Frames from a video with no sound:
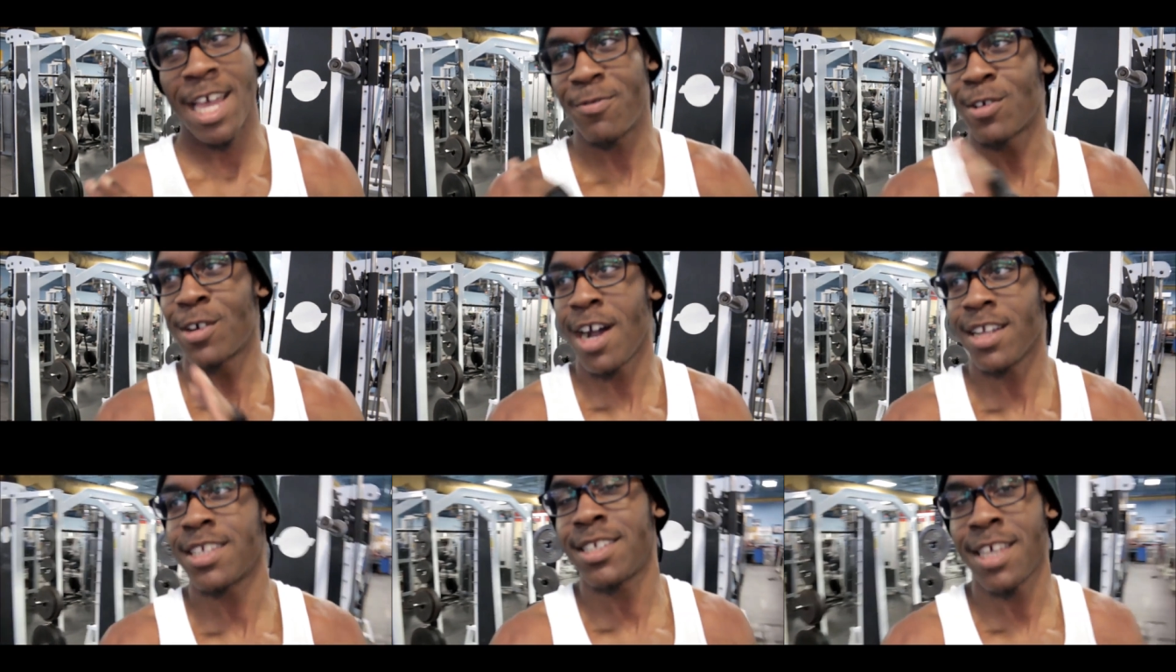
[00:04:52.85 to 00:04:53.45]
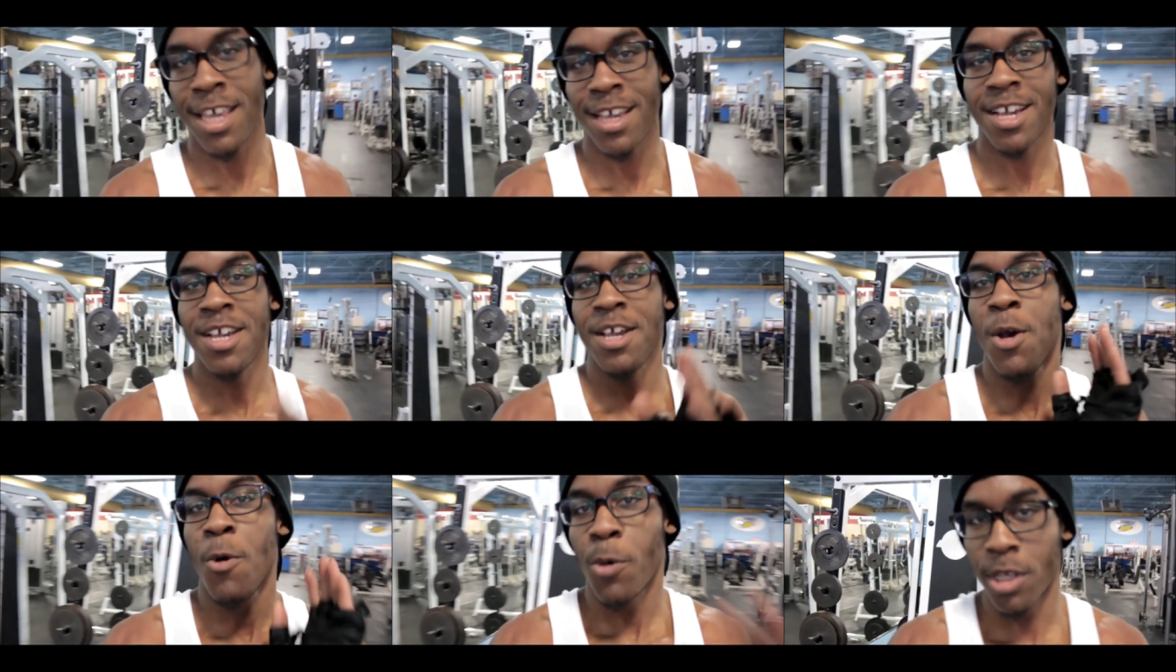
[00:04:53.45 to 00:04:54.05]
I forgot to take
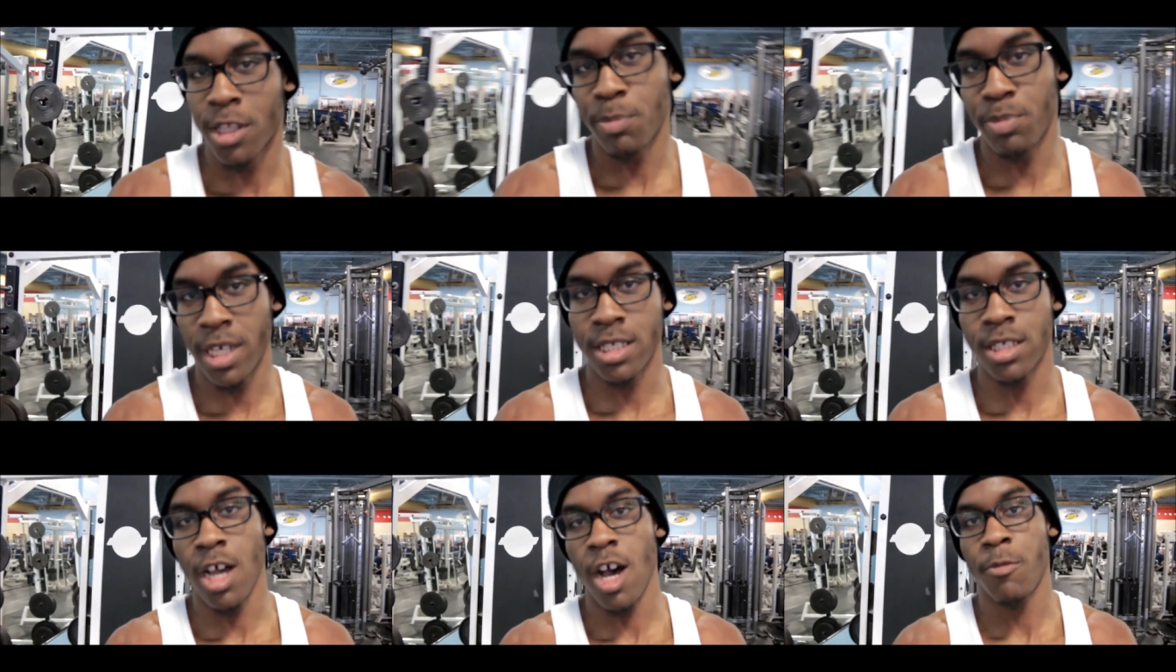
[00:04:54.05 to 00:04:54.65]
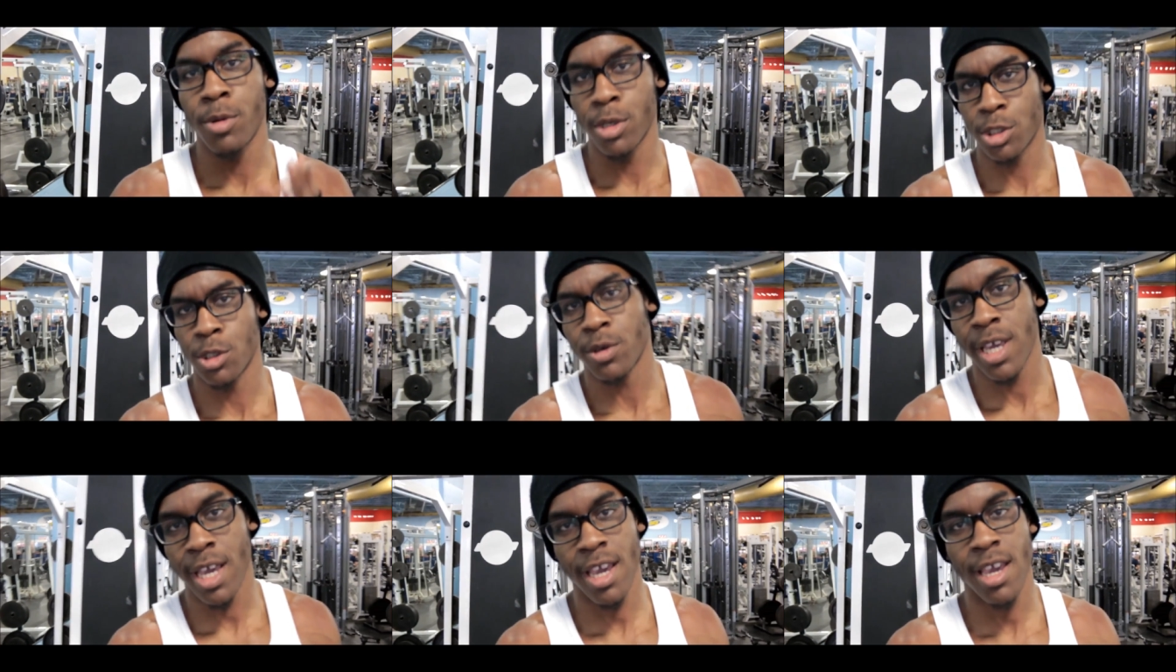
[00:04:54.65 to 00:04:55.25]
one of the plates off, but it's
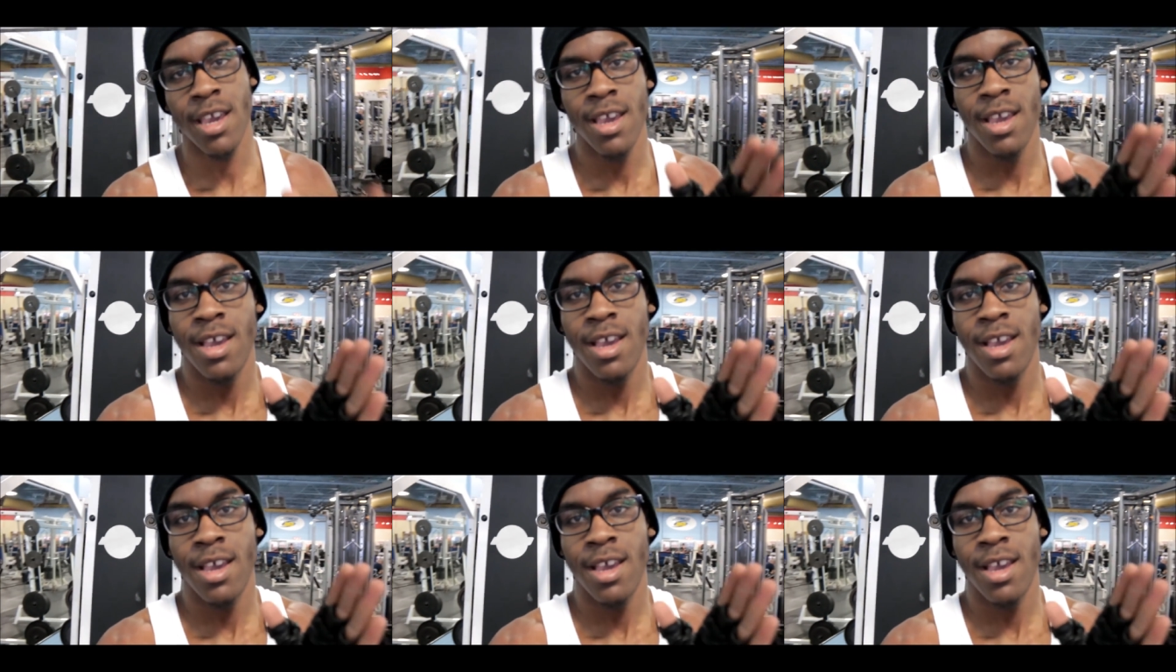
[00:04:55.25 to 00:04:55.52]
okay.